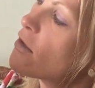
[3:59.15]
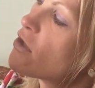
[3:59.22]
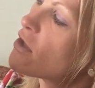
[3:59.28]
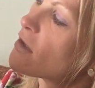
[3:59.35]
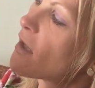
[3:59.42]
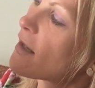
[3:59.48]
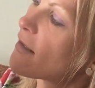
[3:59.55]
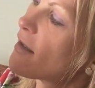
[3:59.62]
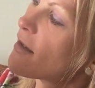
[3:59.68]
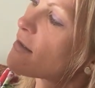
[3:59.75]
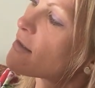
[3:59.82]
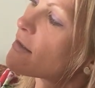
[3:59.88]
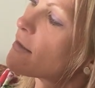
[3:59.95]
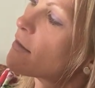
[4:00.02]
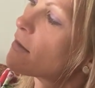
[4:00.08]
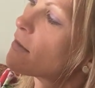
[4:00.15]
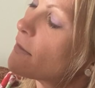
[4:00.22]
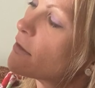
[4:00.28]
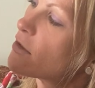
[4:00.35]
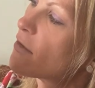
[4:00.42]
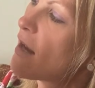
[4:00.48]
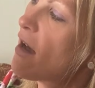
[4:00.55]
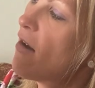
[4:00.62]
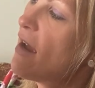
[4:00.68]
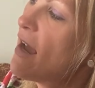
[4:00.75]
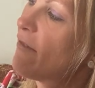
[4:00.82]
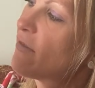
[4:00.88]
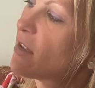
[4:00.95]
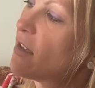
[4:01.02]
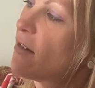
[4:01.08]
just like this. So now I
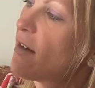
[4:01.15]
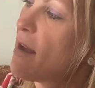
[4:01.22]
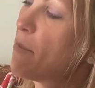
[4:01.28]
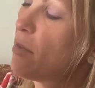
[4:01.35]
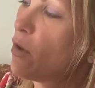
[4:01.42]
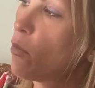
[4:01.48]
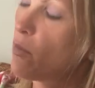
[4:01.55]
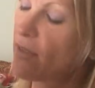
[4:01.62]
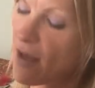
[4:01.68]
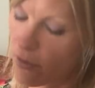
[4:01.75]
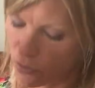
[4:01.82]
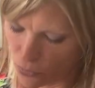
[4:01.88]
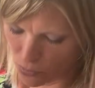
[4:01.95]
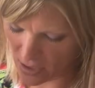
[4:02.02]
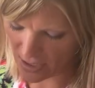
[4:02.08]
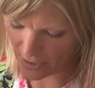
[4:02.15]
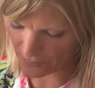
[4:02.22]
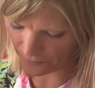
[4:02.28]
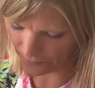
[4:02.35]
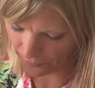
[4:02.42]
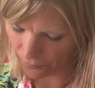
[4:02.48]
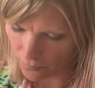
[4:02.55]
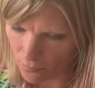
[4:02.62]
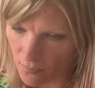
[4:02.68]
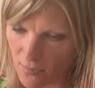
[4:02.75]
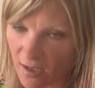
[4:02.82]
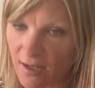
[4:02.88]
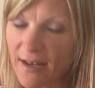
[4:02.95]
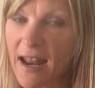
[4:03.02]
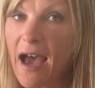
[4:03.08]
have the clarinet built without the reed.
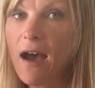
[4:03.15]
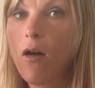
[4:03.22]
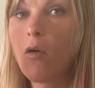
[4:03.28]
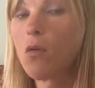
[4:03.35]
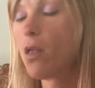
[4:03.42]
Now,